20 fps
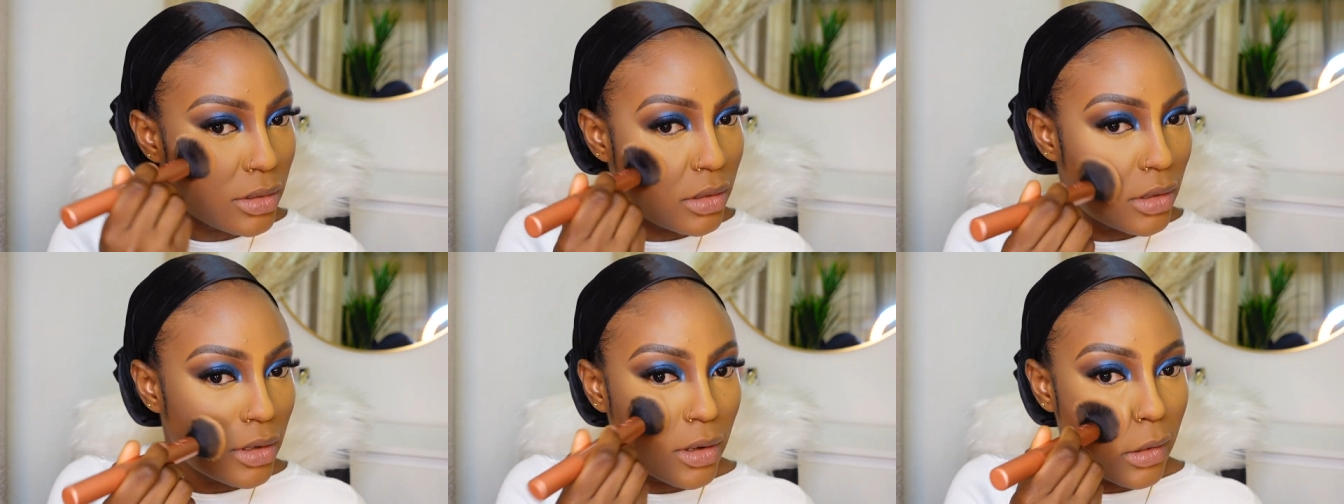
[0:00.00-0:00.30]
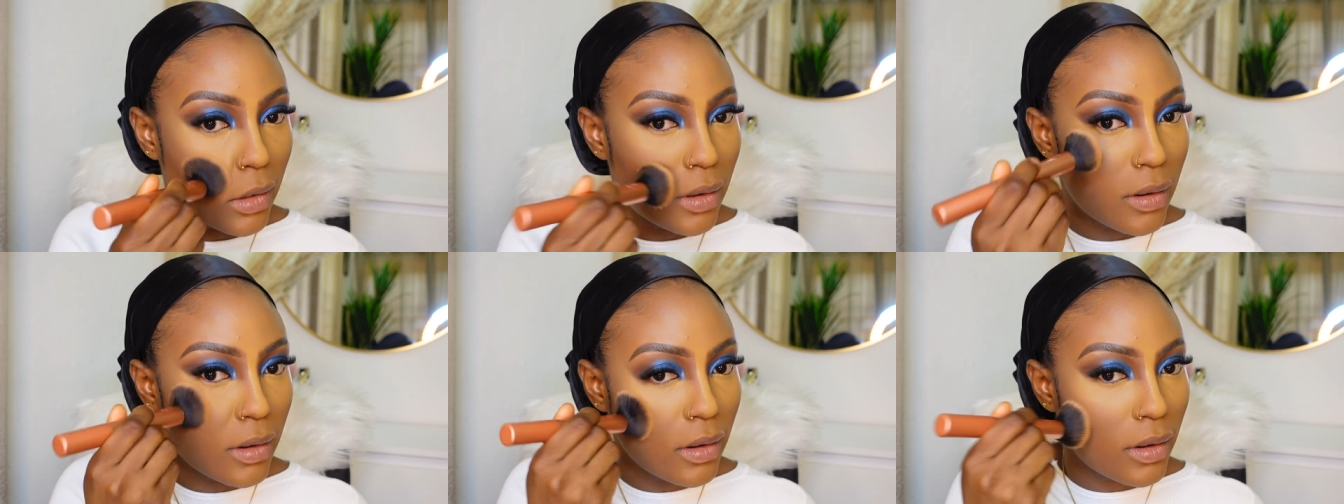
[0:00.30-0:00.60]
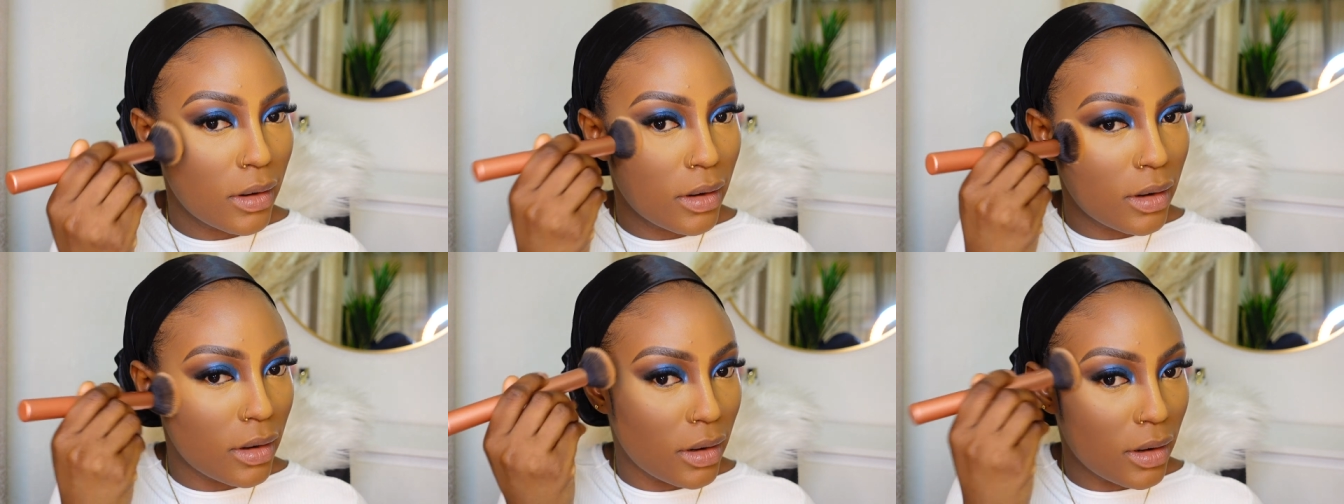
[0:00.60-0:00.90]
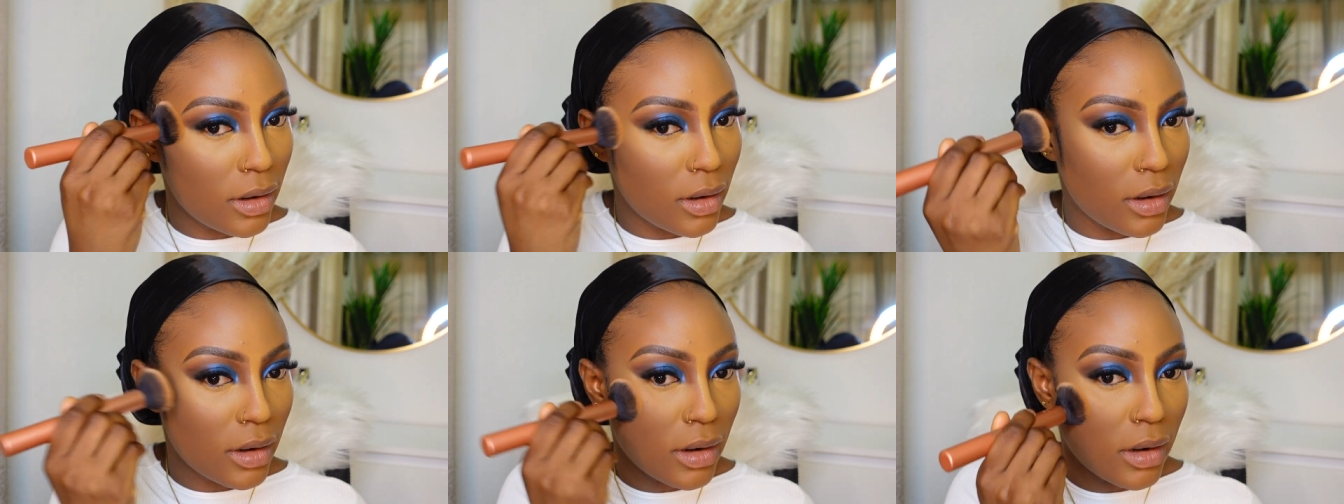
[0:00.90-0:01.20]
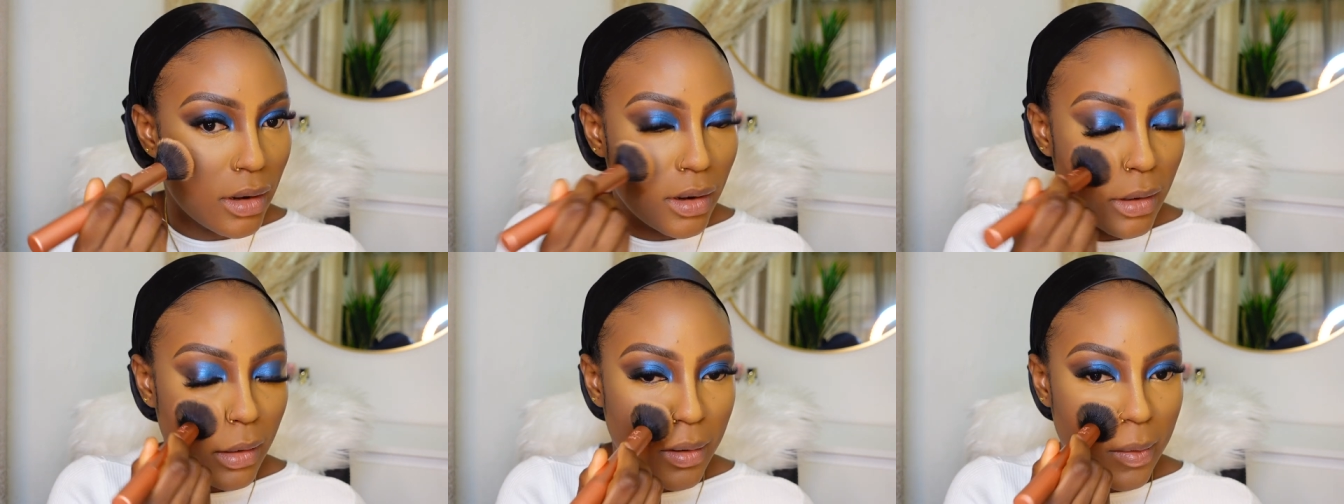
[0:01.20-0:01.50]
and it just ends up
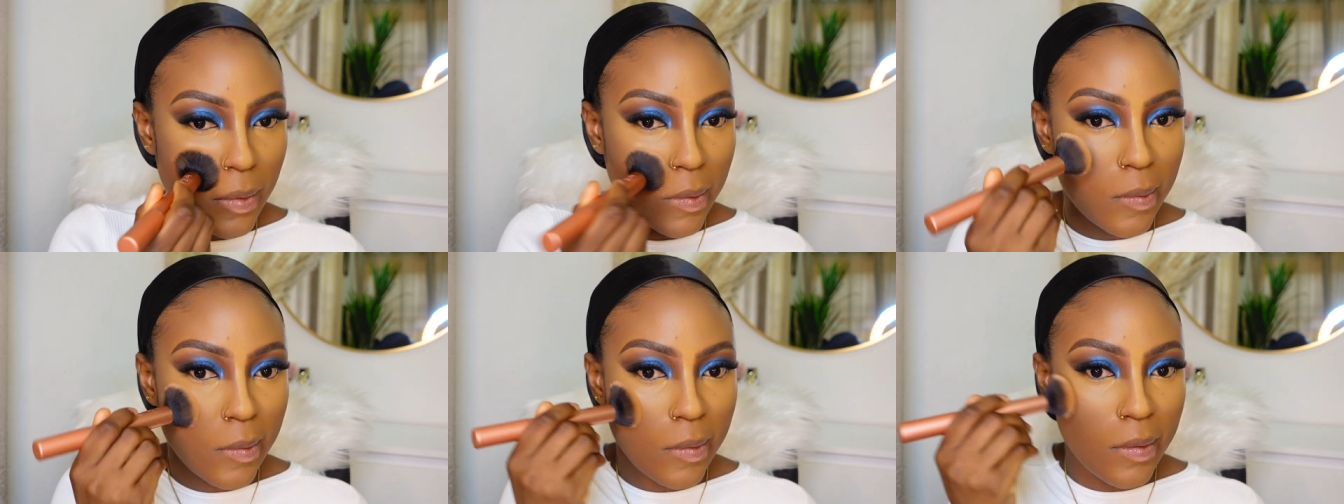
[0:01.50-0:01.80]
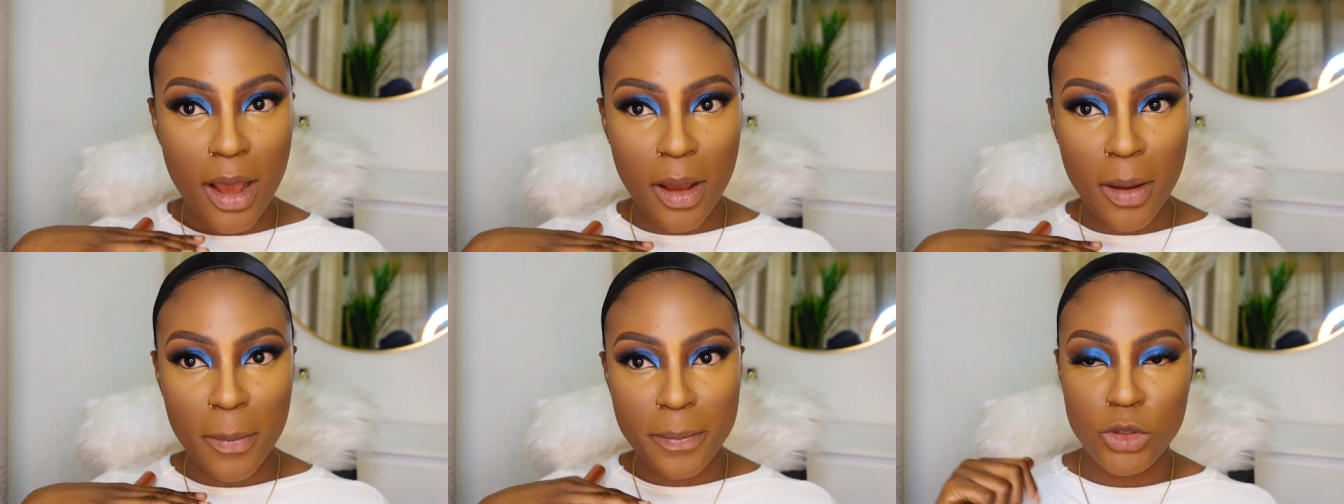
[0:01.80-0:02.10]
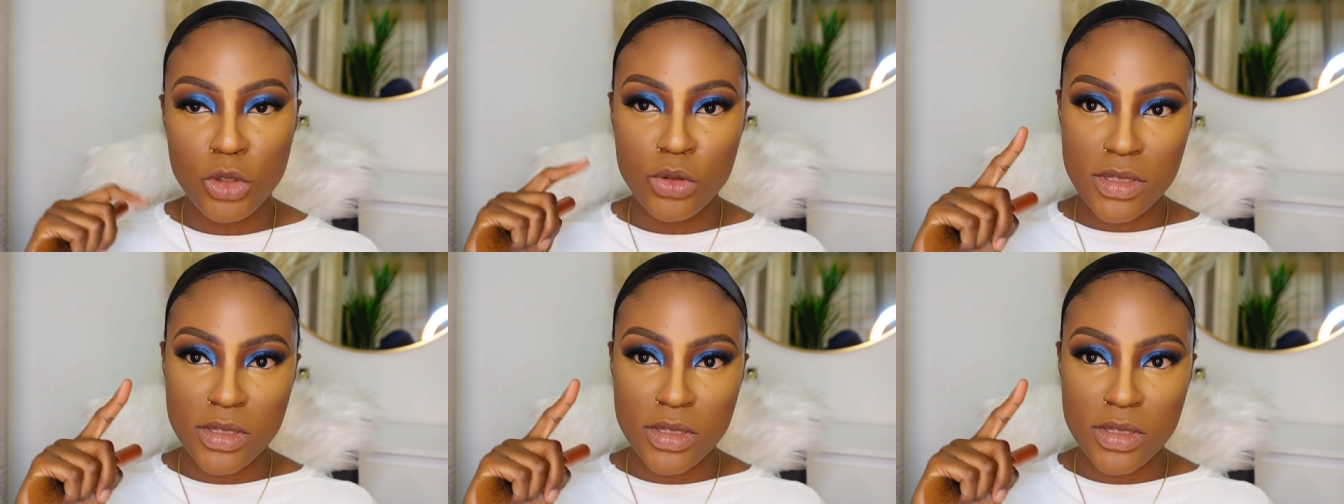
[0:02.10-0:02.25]
softening it up.